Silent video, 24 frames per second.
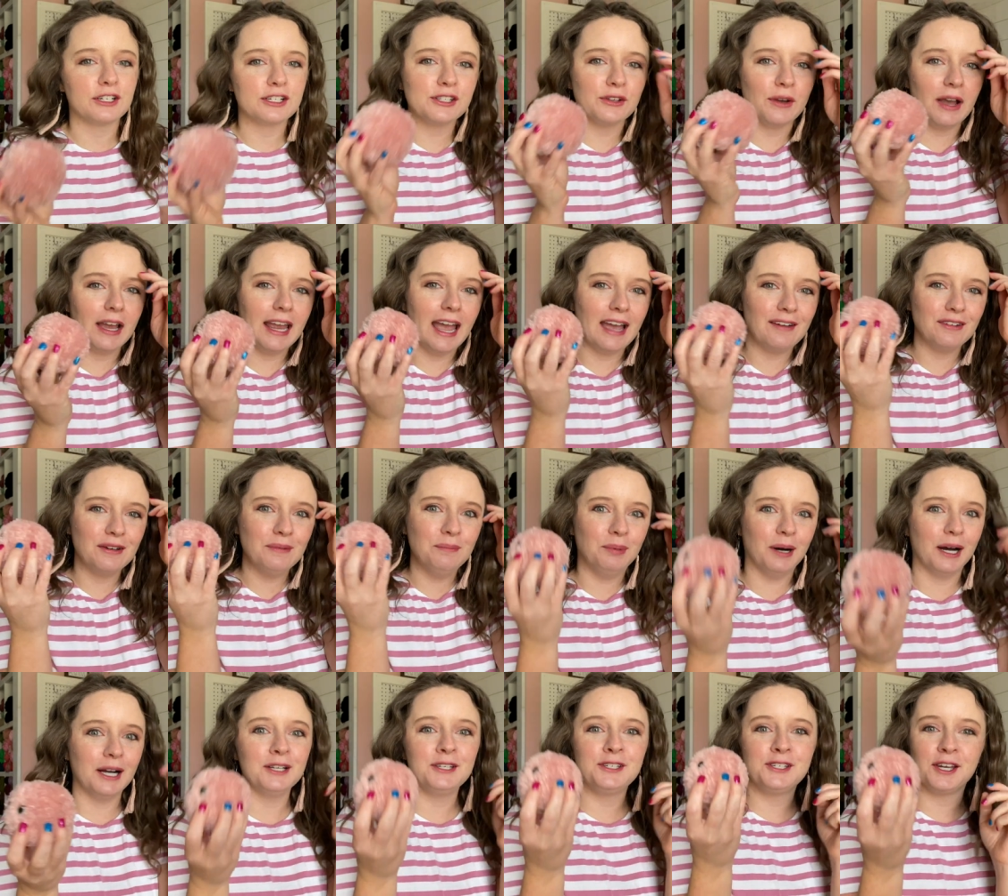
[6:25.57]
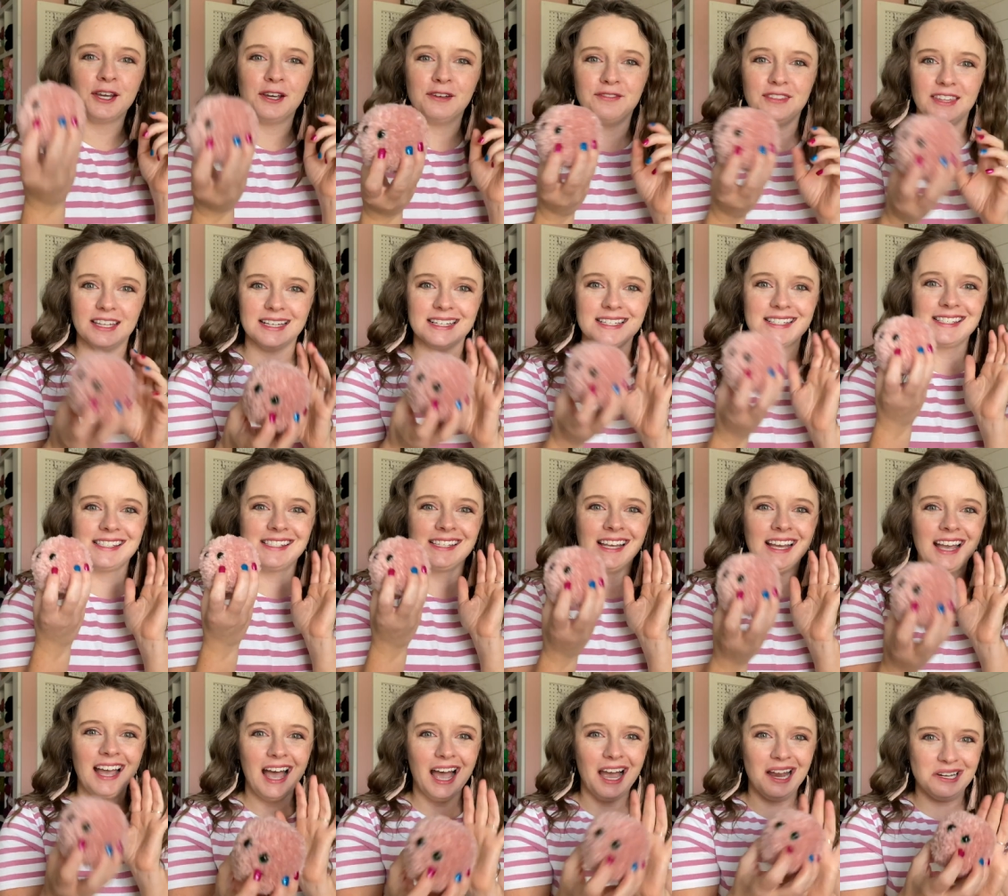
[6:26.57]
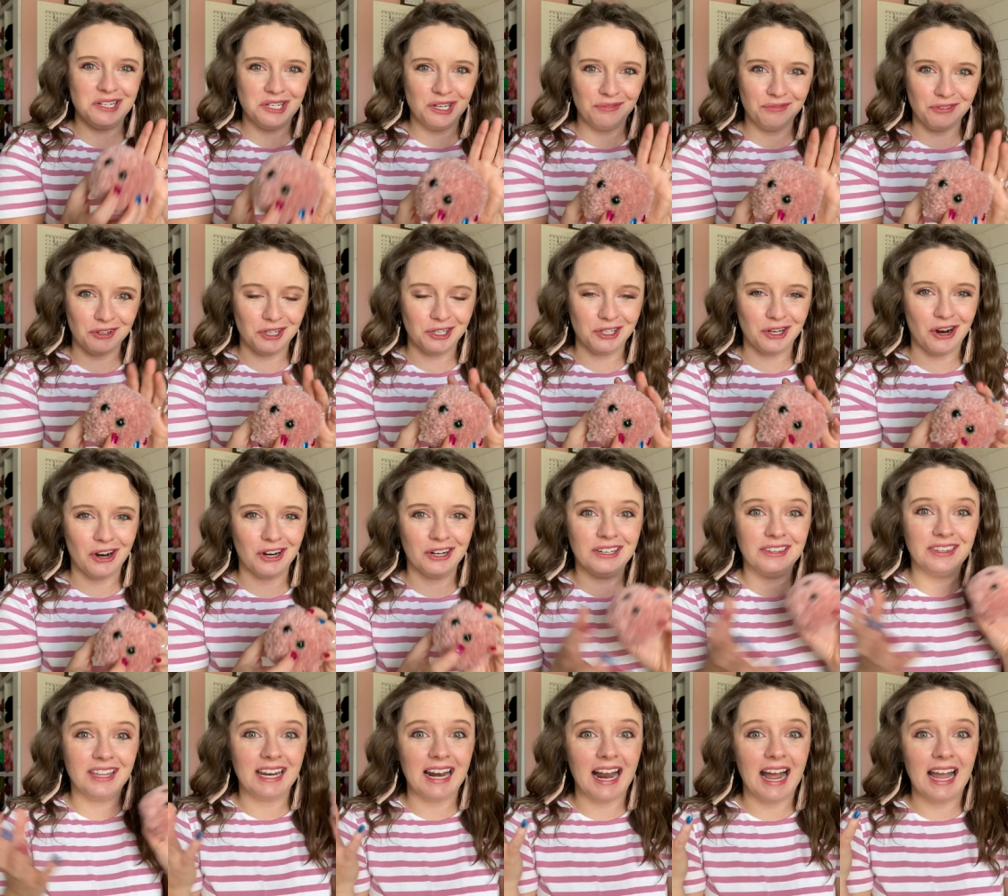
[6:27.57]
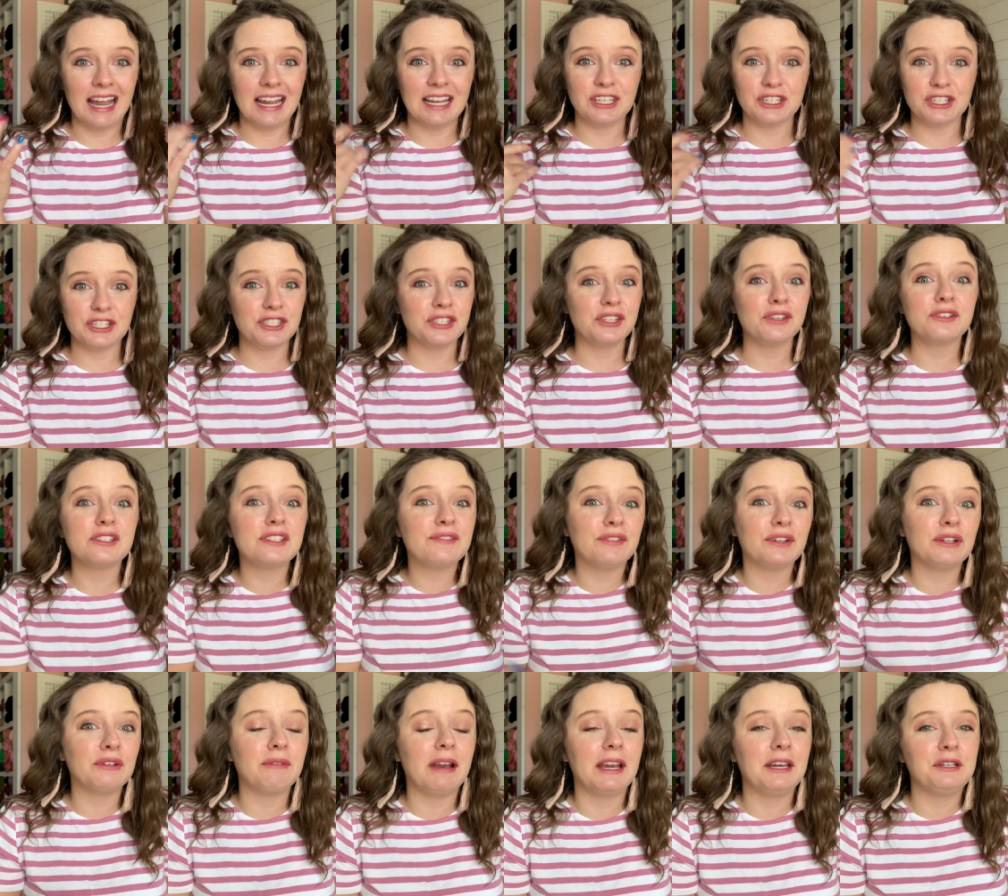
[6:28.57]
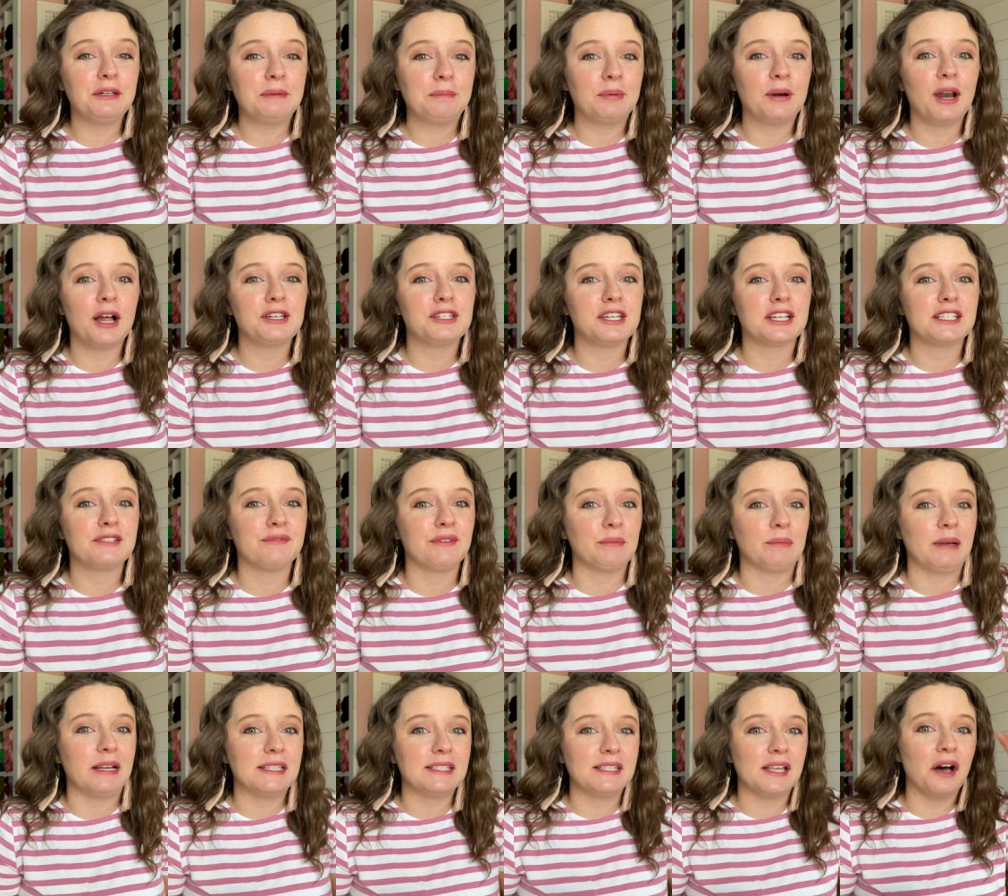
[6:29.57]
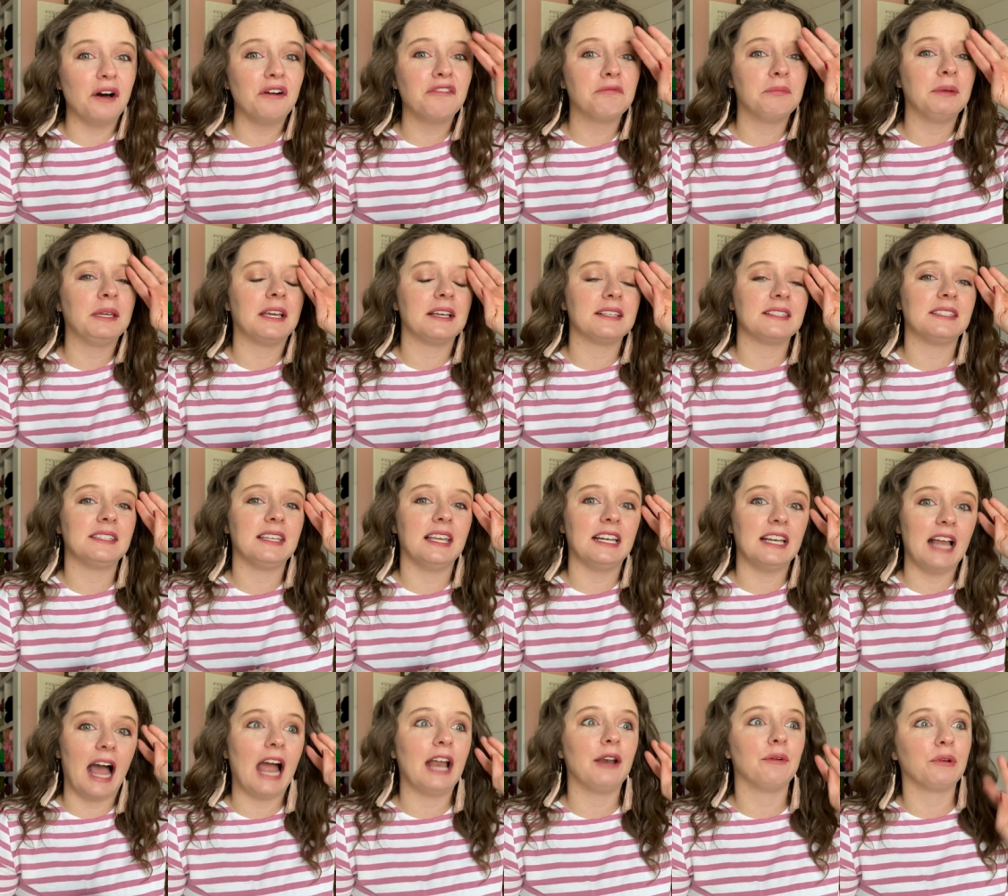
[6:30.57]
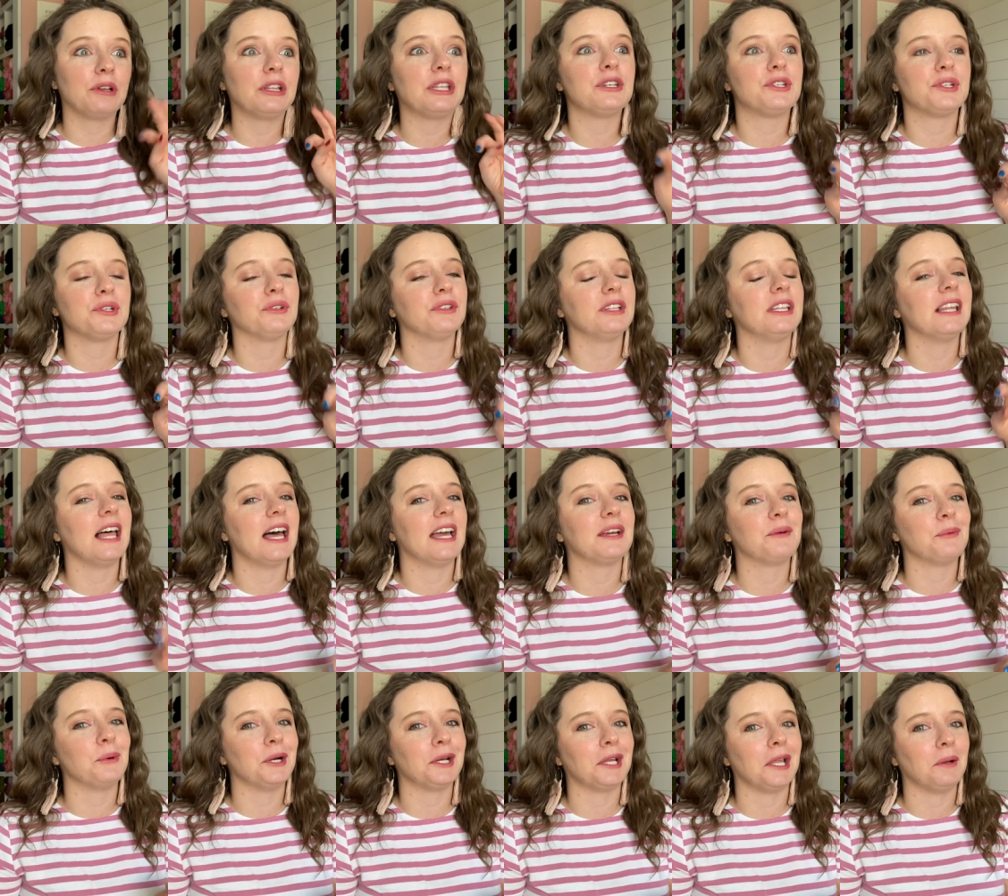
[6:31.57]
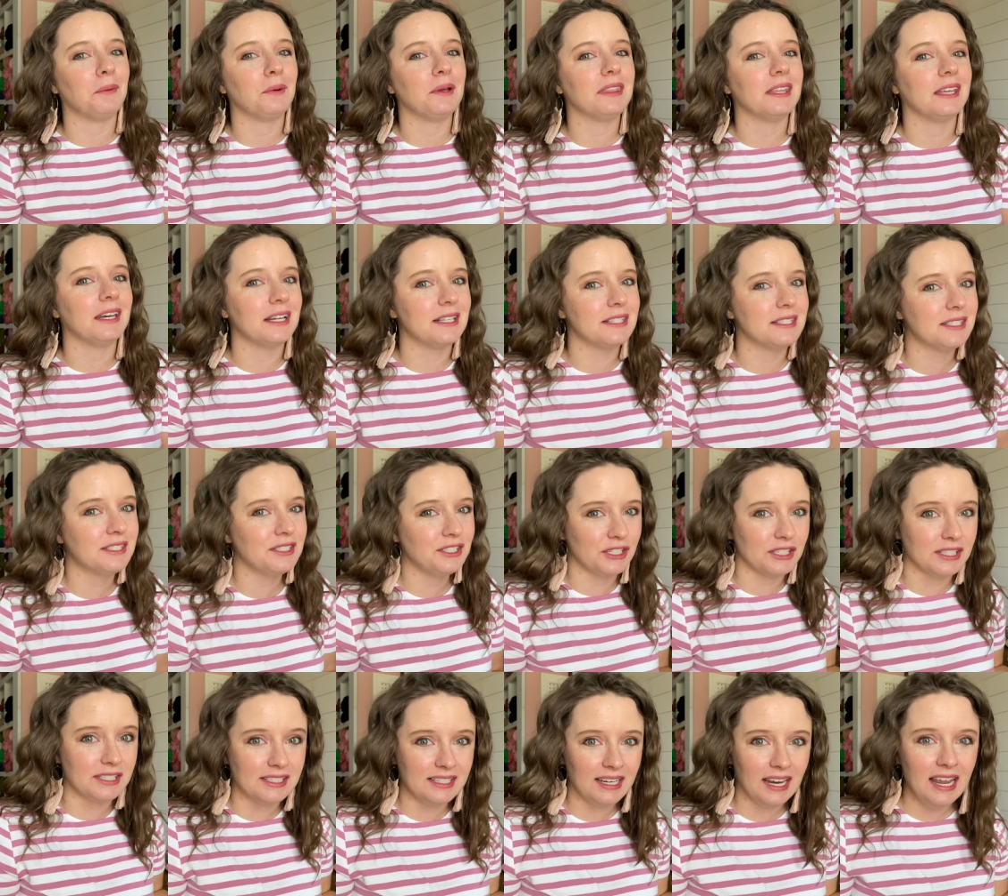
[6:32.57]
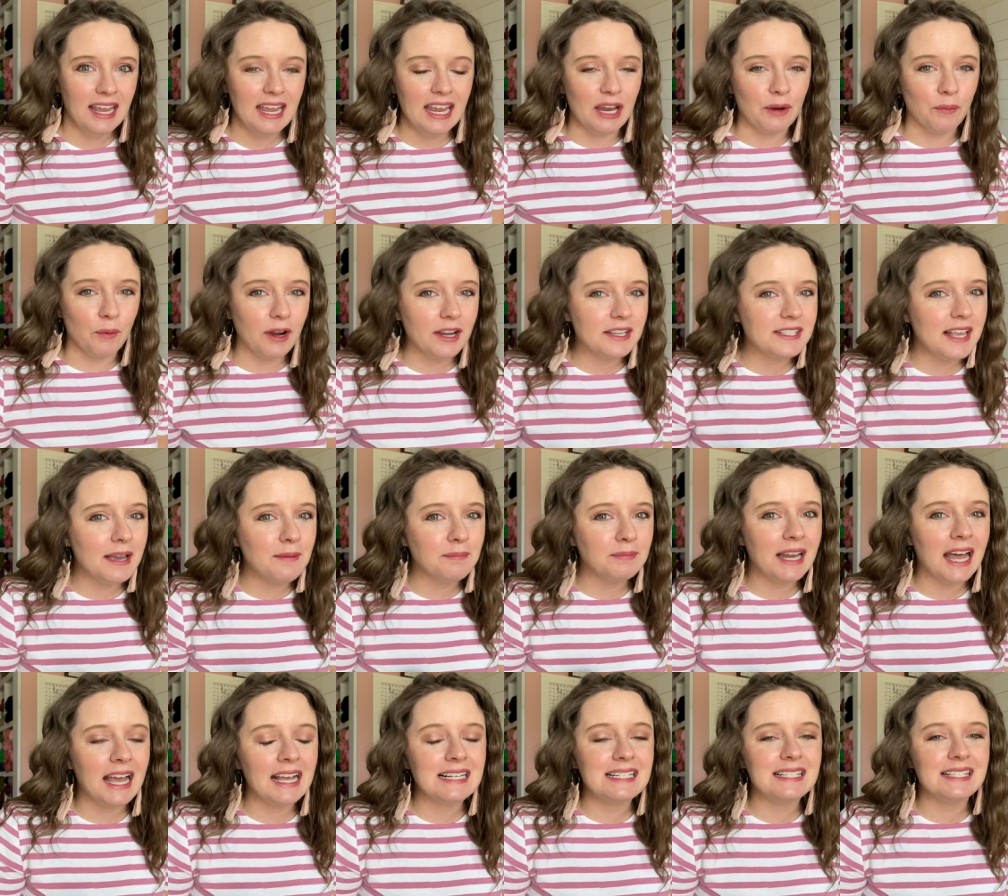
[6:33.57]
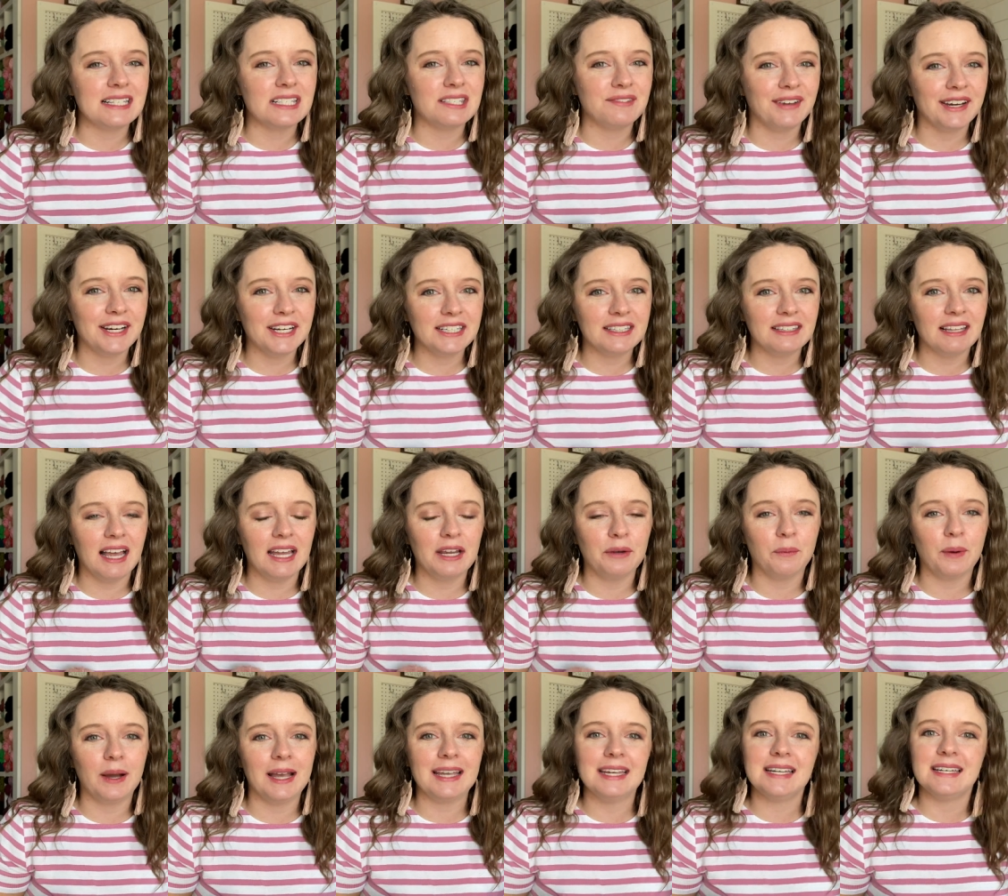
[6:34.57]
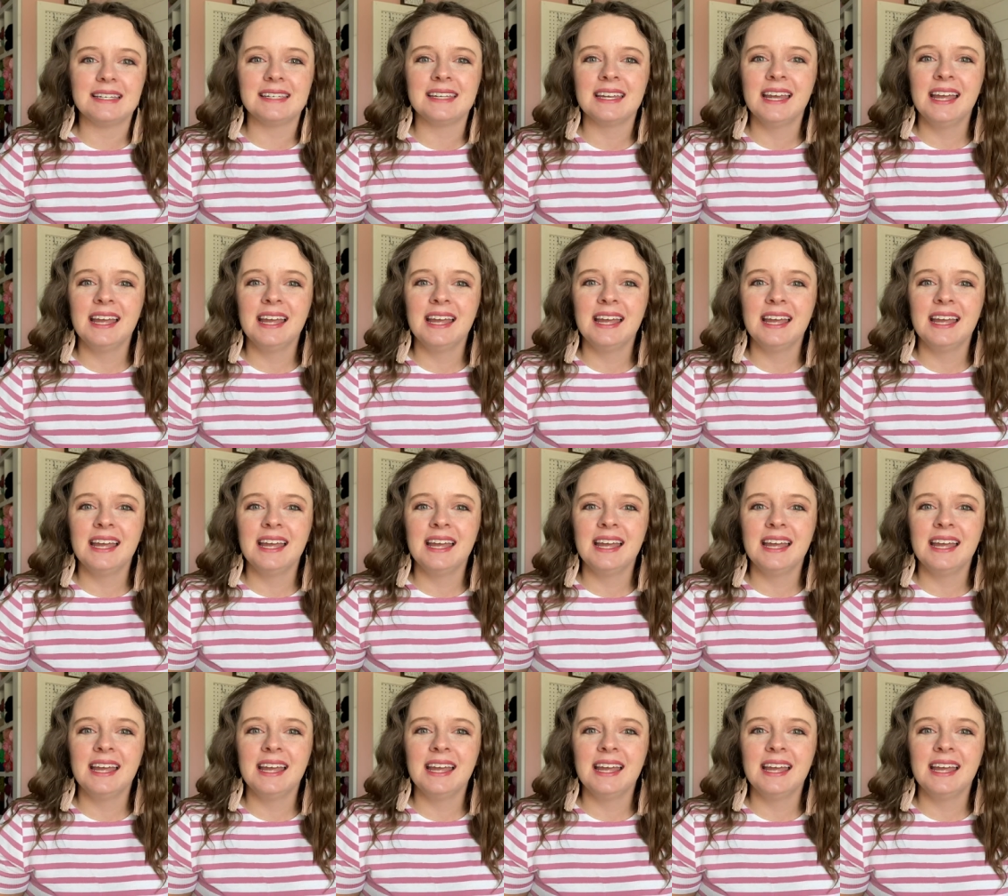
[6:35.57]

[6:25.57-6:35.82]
So I have a bunch of this Hygge Fur yarn that I just use for random projects for myself because it, I really truly like working with it. It's just, it works up nice, it's very lightweight,